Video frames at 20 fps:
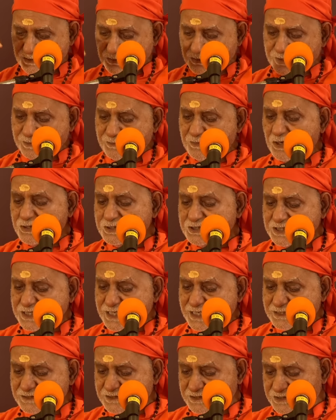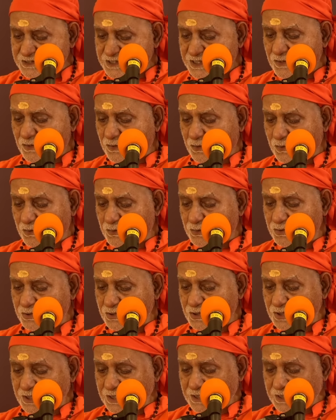To demonstrate zero,
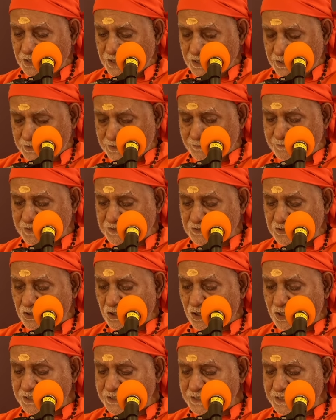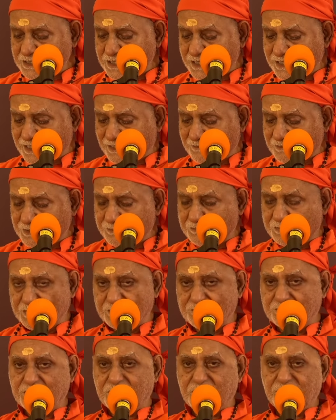the methodology that our
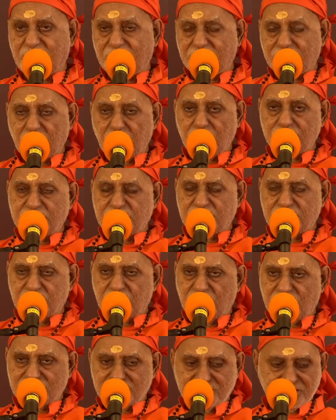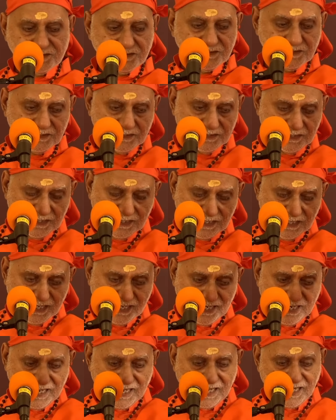people adopted was,
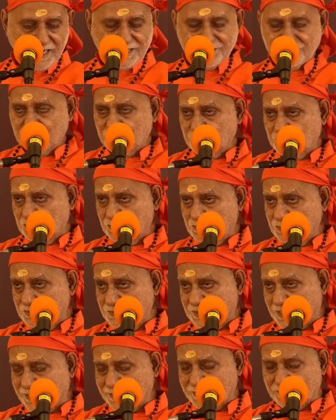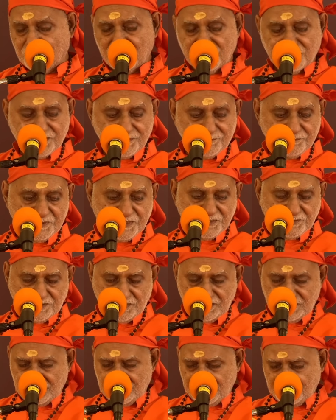I cannot repeat
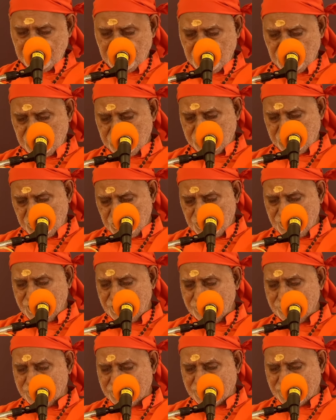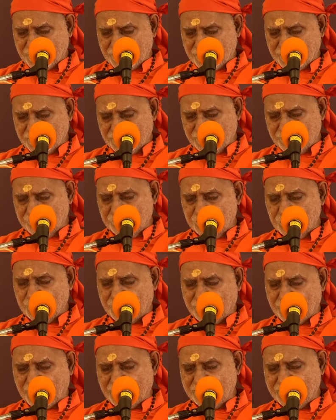to you fully, but I can give you
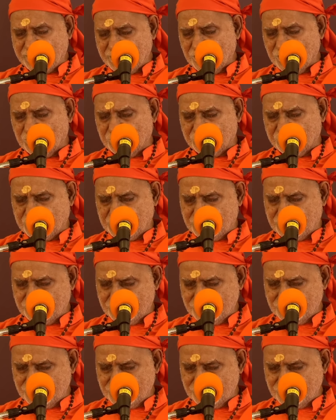an idea of it.